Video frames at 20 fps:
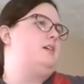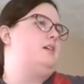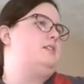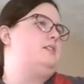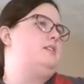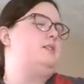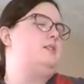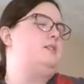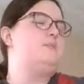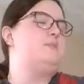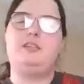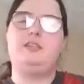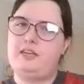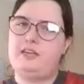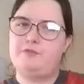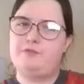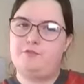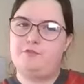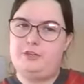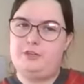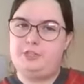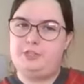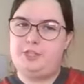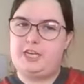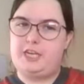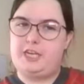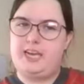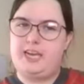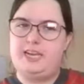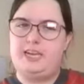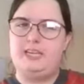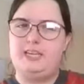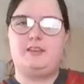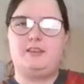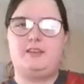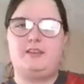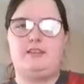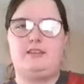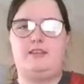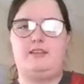Something like fridge
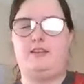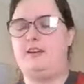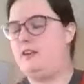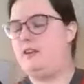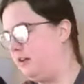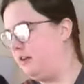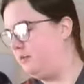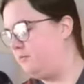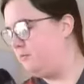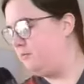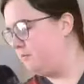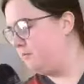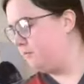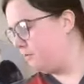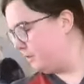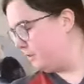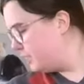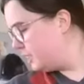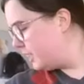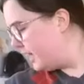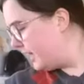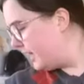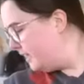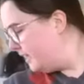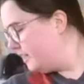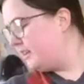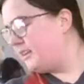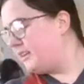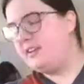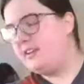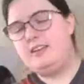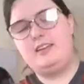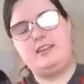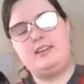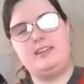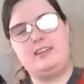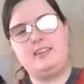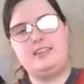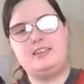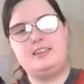cake. Fridge cake
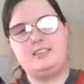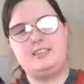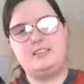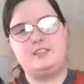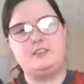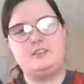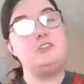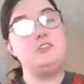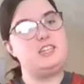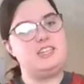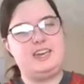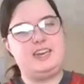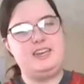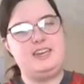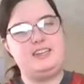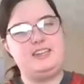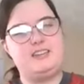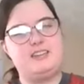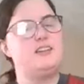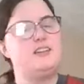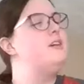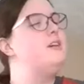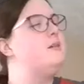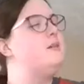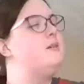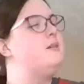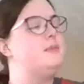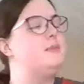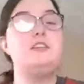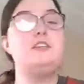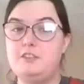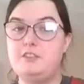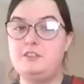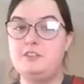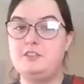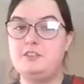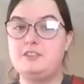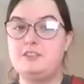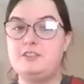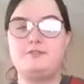is not a cake, but you do
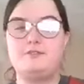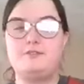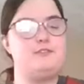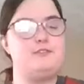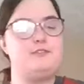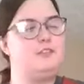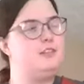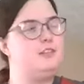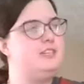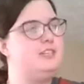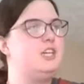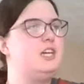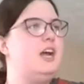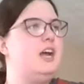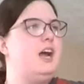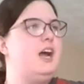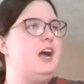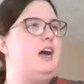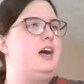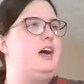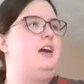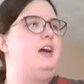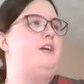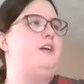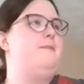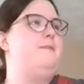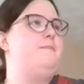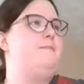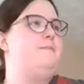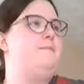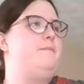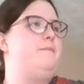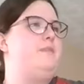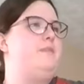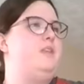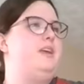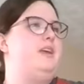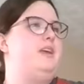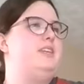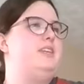use the fridge.
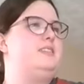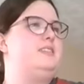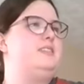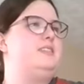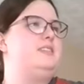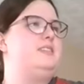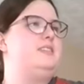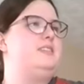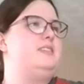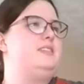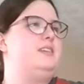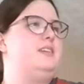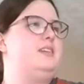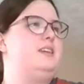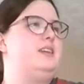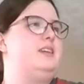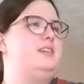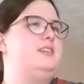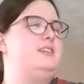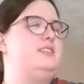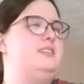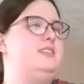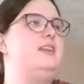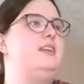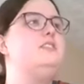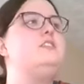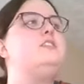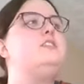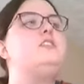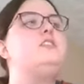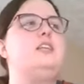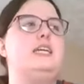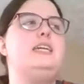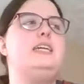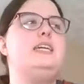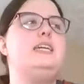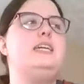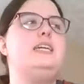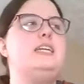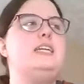It's
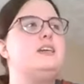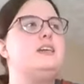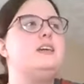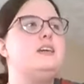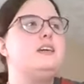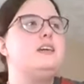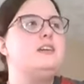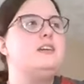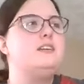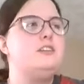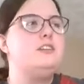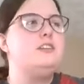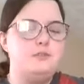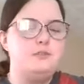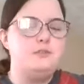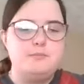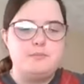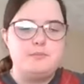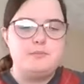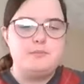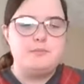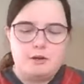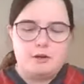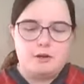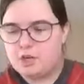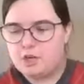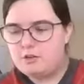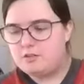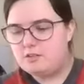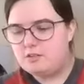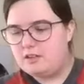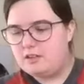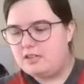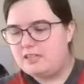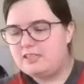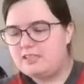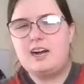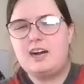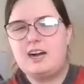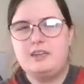essentially you melt chocolate.
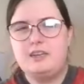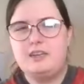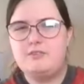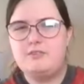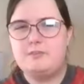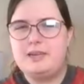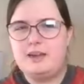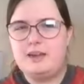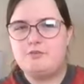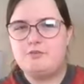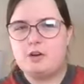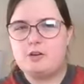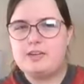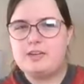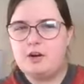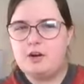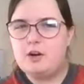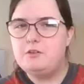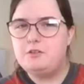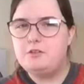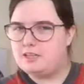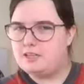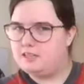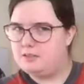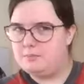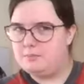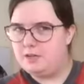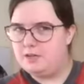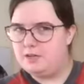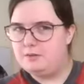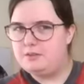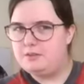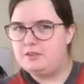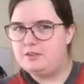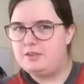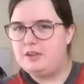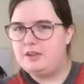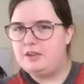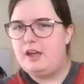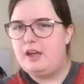It's kind of a bit like Rocky Road, I suppose.
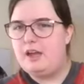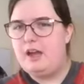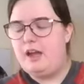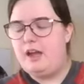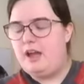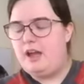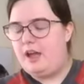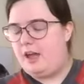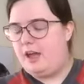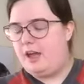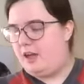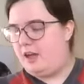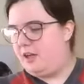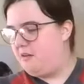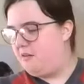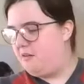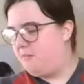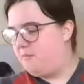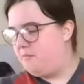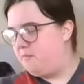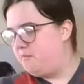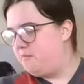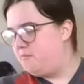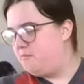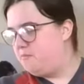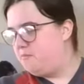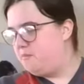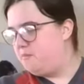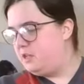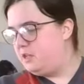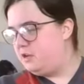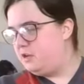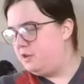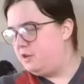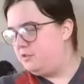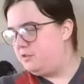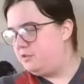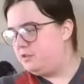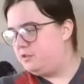But you